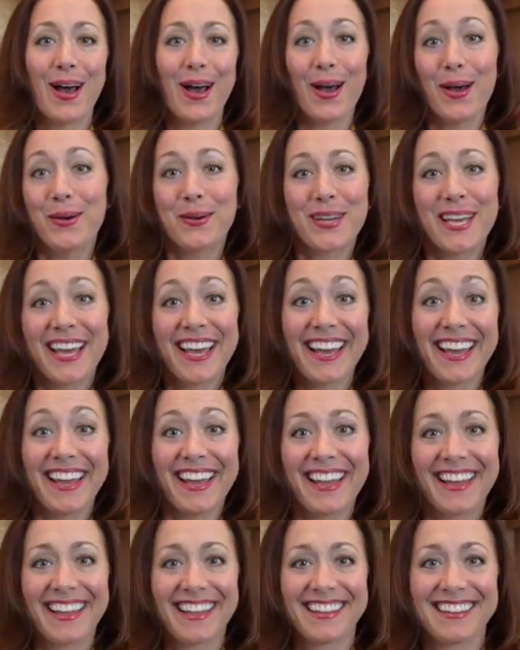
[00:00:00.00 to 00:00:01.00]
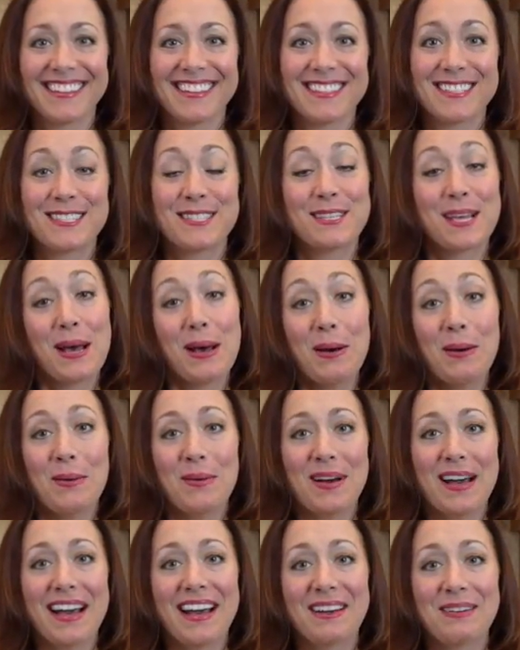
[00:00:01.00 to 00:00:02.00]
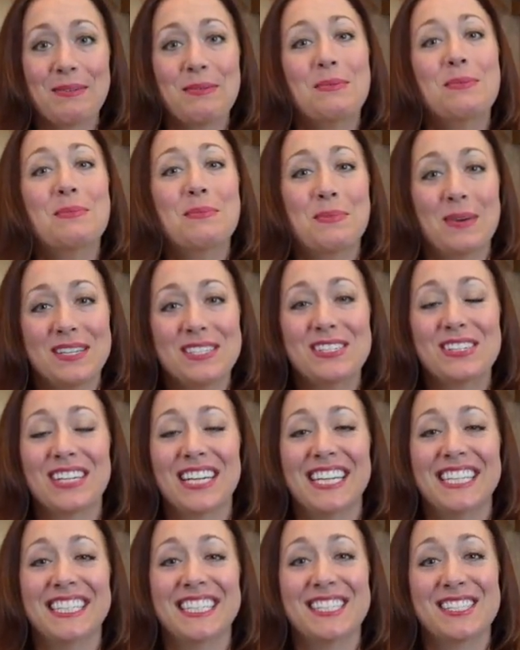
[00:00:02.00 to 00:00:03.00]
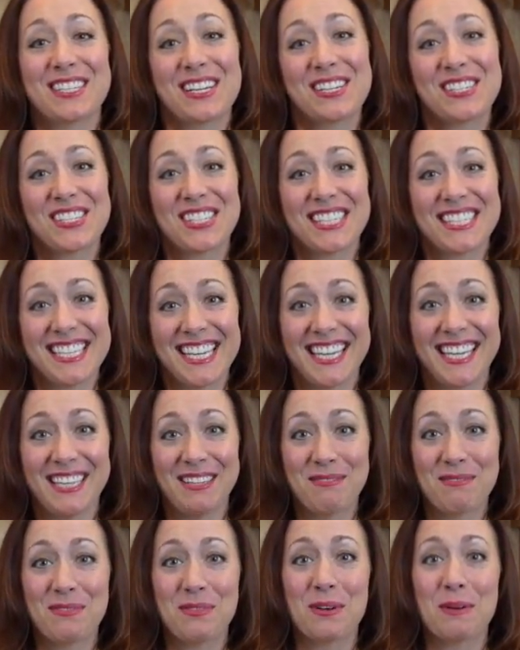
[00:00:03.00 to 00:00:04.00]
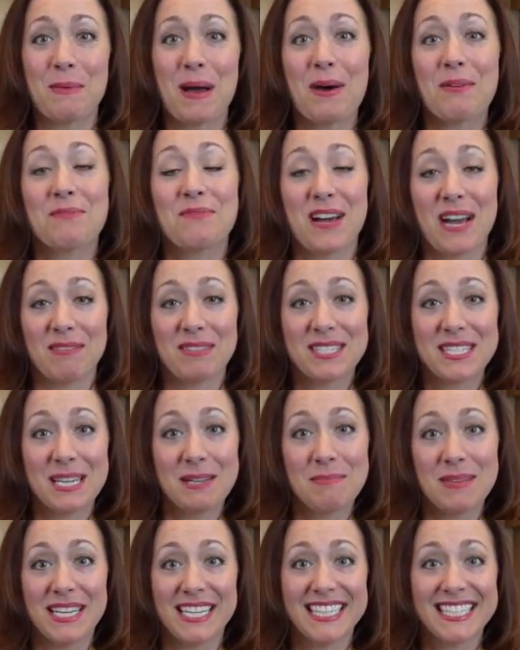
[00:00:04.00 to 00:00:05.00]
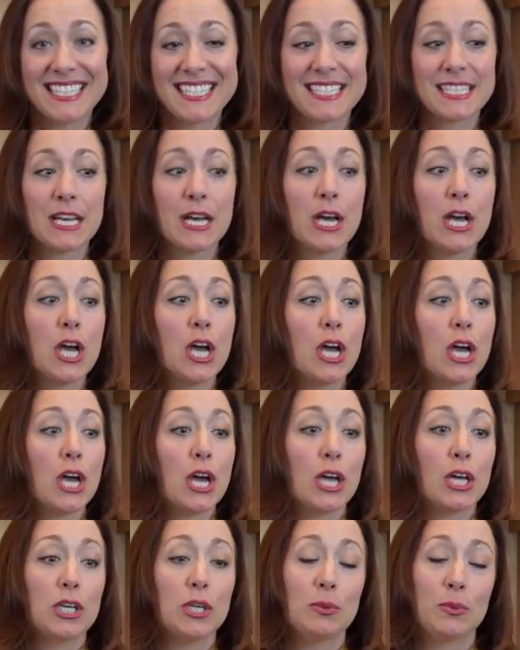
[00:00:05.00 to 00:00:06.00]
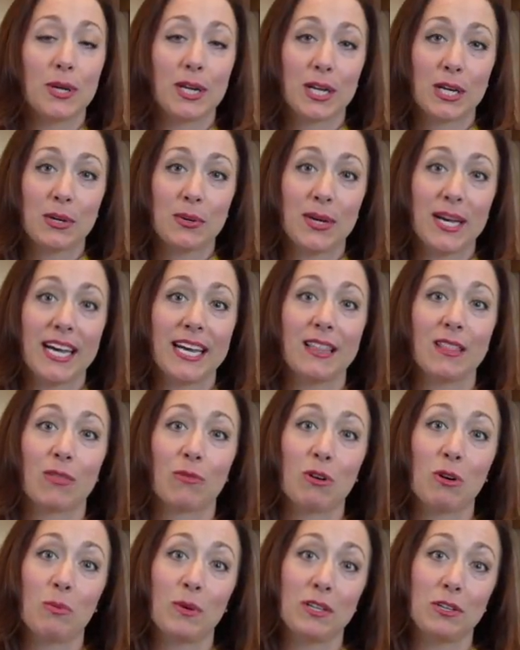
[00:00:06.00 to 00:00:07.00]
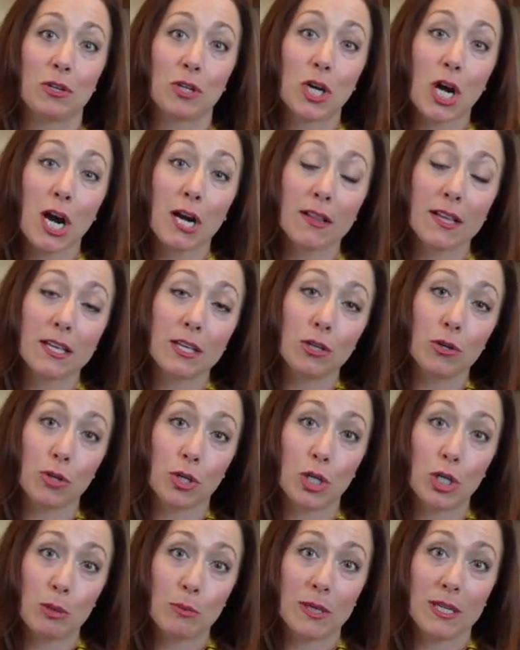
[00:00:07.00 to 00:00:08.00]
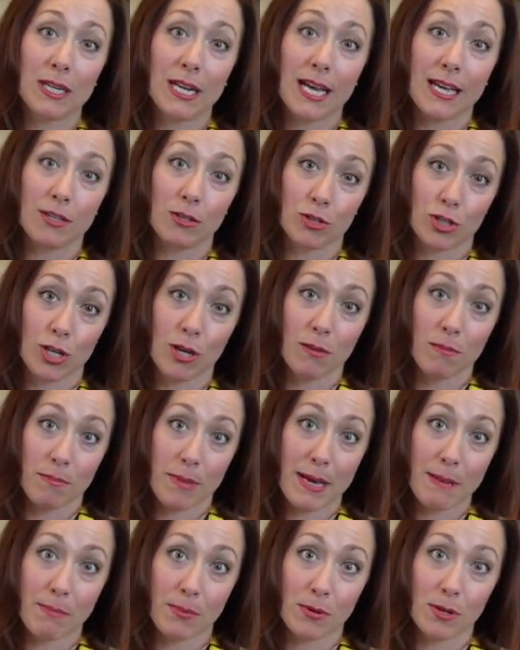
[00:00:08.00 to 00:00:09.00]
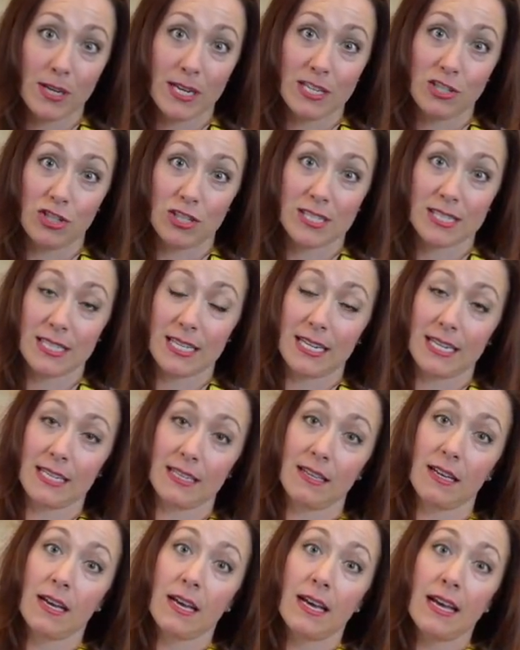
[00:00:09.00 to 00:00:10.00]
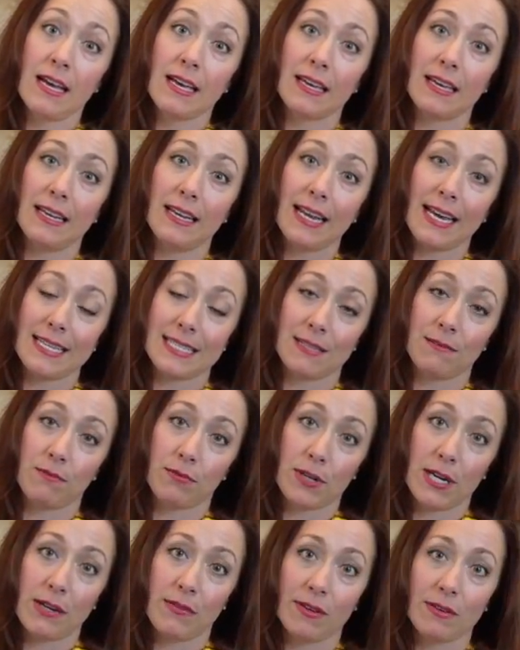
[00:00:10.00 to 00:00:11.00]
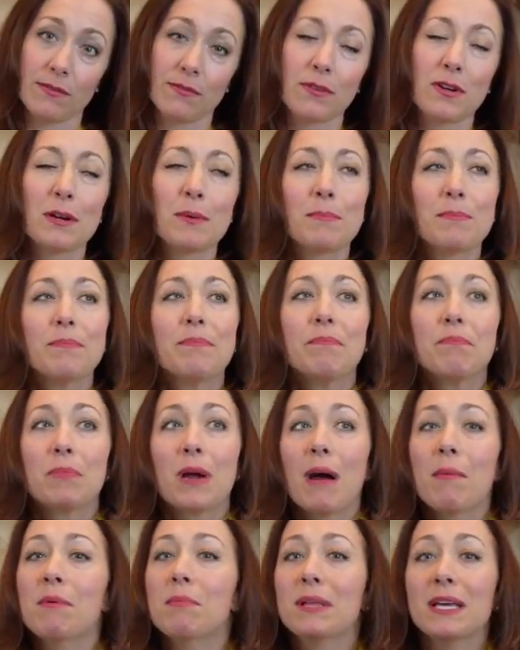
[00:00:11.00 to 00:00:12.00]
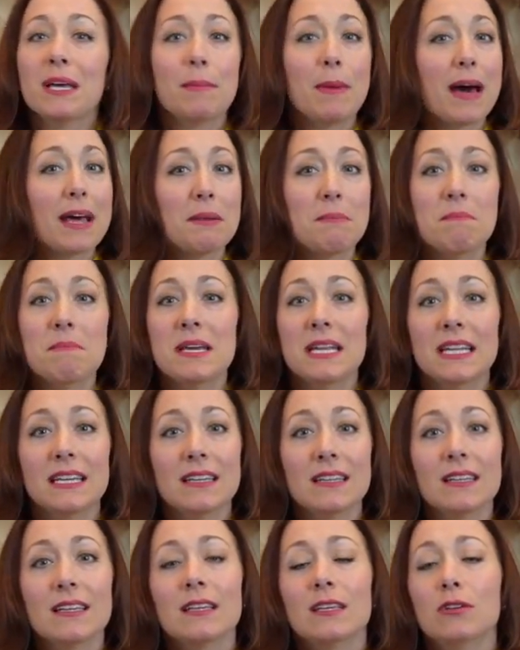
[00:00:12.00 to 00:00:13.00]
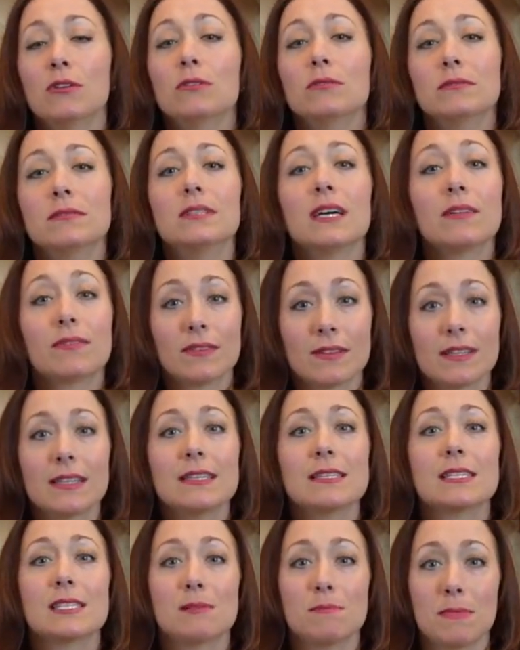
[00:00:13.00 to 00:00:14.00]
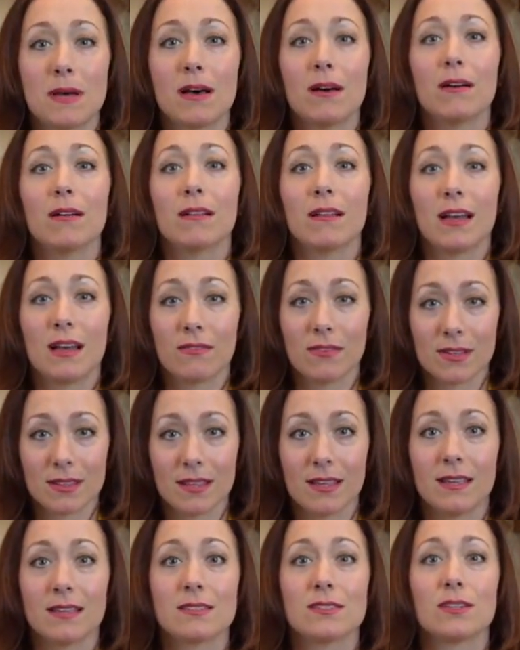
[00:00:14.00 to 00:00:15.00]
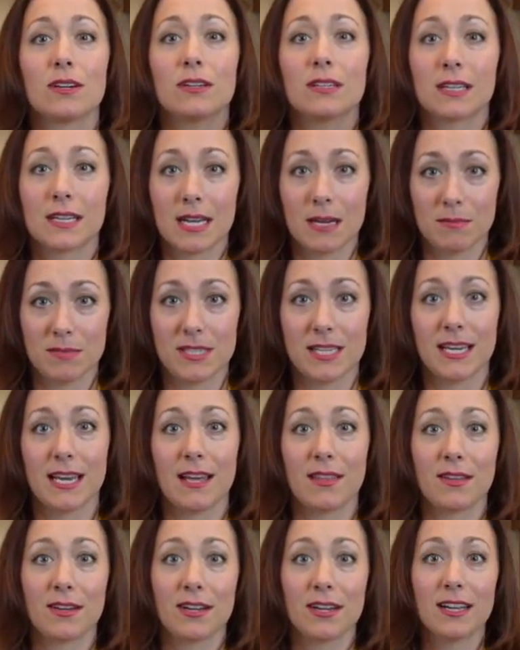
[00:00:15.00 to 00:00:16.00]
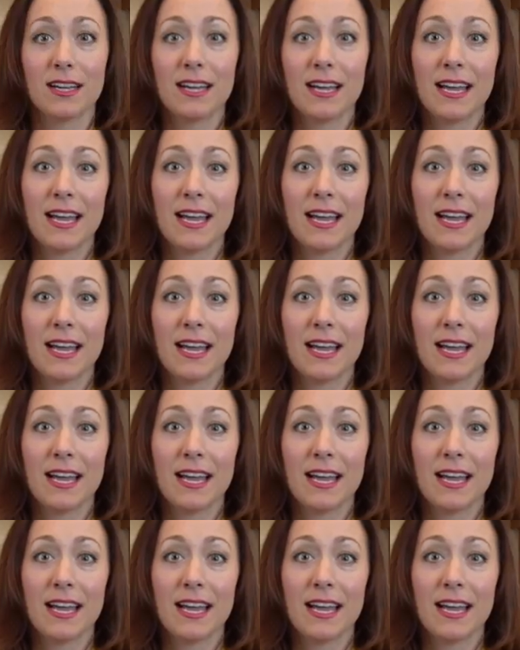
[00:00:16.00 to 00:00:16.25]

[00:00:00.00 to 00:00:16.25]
Okay, so once your onions are sauteing for about 5-10 minutes, you want to go ahead and throw in your garlic, your cumin, and your salt and pepper, and just let it get nice and fragrant for probably about a minute. You'll definitely smell everything starting to come together.